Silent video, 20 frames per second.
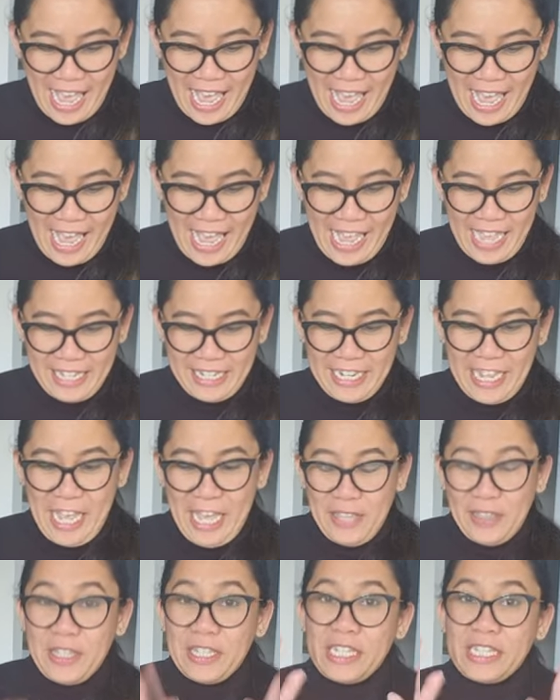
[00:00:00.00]
And
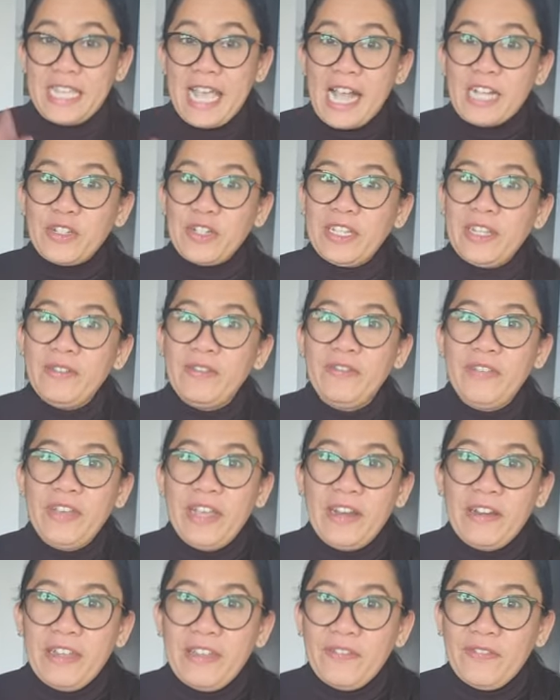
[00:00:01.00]
this is actually the
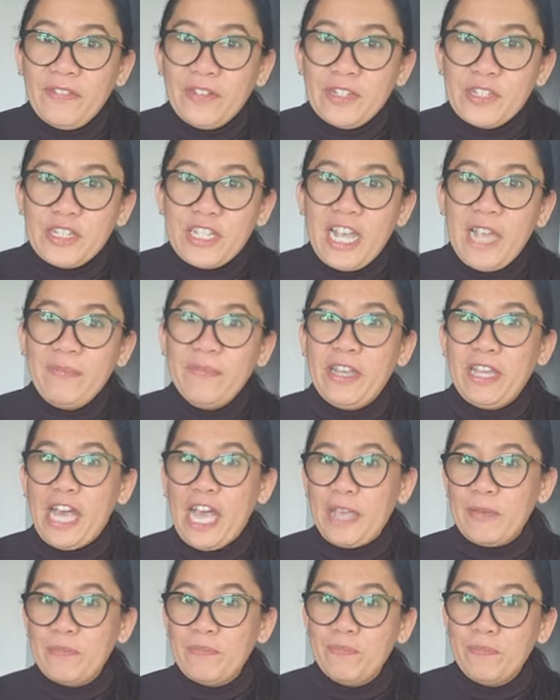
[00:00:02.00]
very first time that
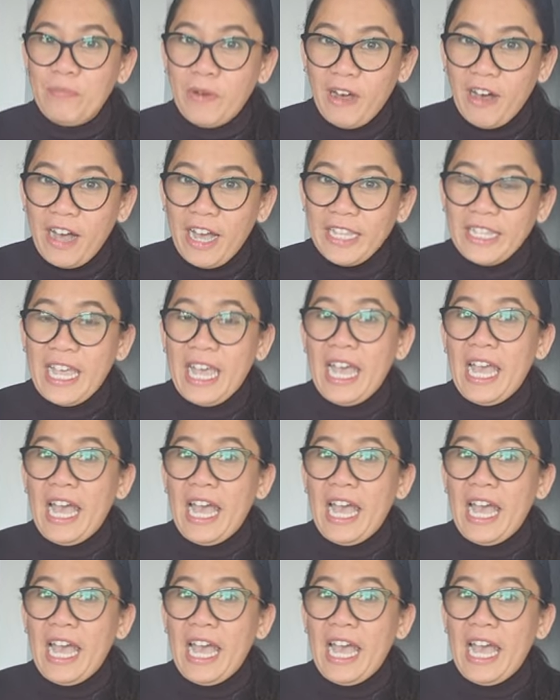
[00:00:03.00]
I bought